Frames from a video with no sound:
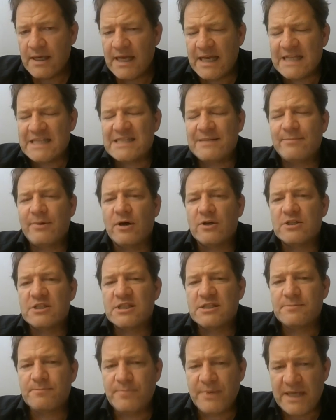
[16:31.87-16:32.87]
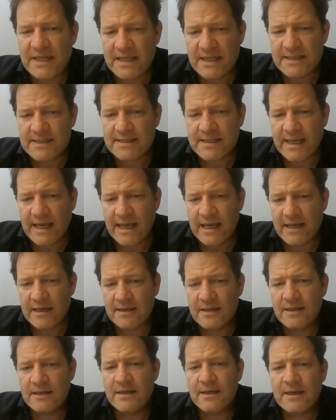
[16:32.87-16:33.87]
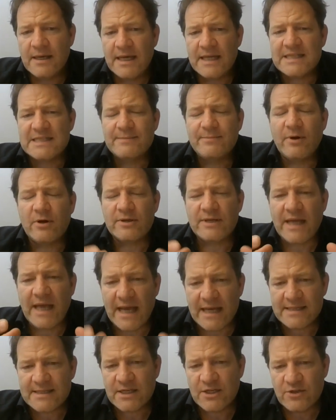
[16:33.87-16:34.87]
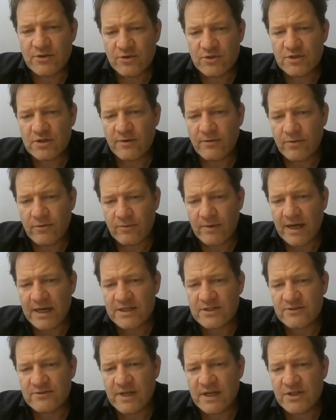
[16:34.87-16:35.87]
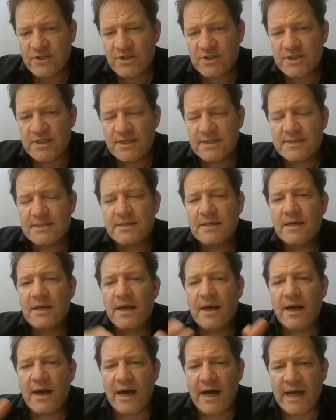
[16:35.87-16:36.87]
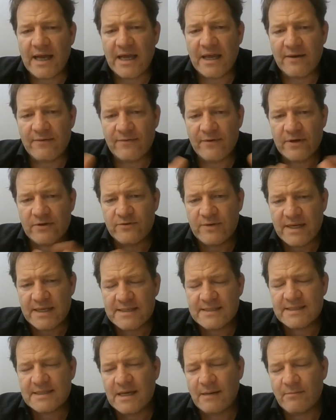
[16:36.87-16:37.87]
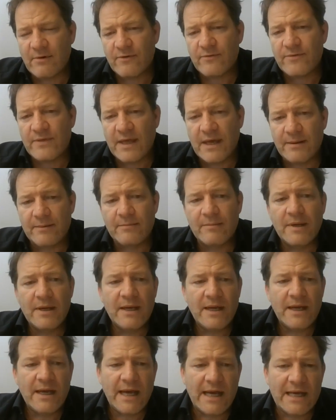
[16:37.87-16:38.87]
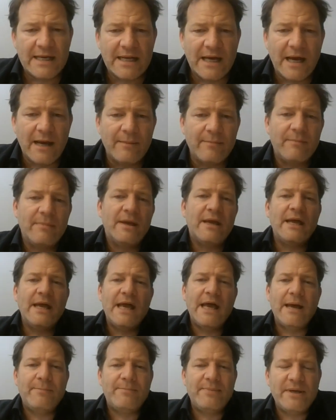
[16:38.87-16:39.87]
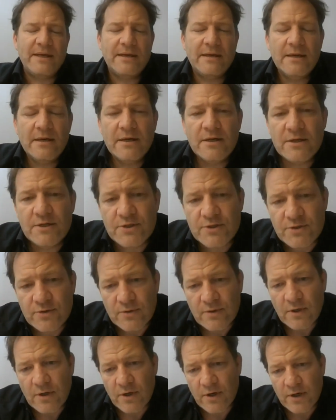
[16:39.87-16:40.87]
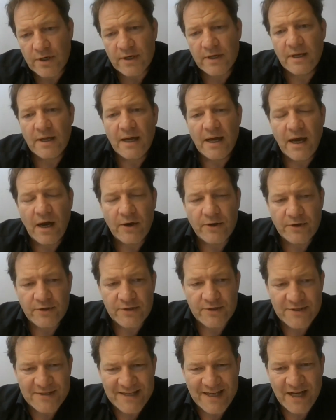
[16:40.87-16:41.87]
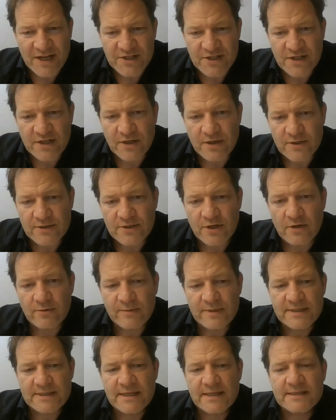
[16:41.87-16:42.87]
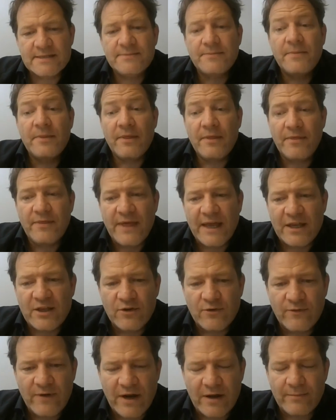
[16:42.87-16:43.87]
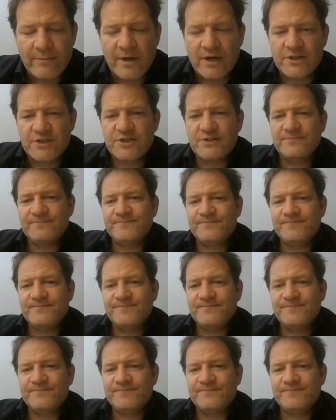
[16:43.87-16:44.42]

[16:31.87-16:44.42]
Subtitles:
It's about speed and scale. It's about execution of the right strategies. I have addressed some of them, and I'm happy to learn how your discussion goes on with this. Thank you very much.